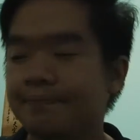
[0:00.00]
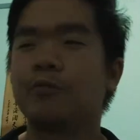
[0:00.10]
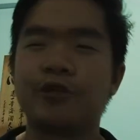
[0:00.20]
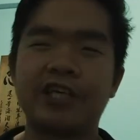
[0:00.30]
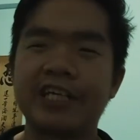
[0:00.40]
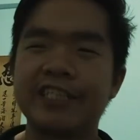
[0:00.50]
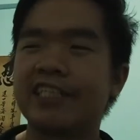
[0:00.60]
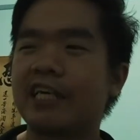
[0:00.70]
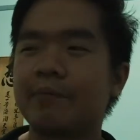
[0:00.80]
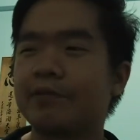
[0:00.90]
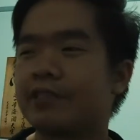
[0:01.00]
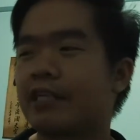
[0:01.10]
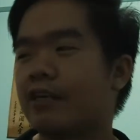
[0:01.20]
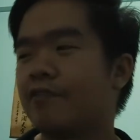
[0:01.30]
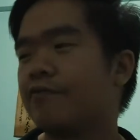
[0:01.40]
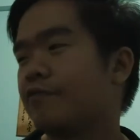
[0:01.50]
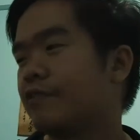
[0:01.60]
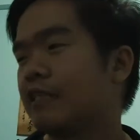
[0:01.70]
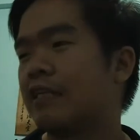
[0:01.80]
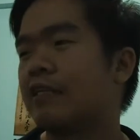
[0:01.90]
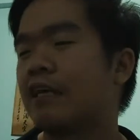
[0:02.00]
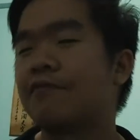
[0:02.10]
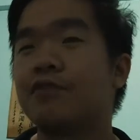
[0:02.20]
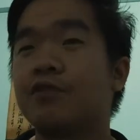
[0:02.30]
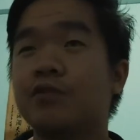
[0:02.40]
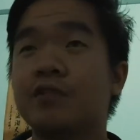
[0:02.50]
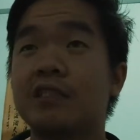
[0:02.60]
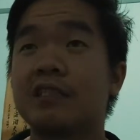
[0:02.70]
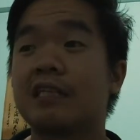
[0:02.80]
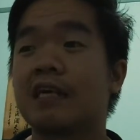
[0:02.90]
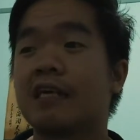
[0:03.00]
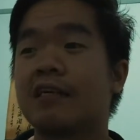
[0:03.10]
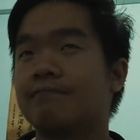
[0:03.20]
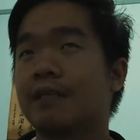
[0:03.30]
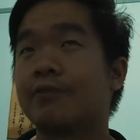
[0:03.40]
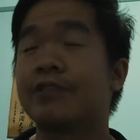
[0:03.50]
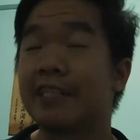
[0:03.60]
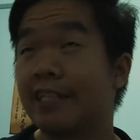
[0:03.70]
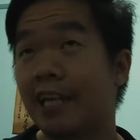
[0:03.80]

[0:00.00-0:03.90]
Morning is the Apple stuff. And afternoon is like, I would say the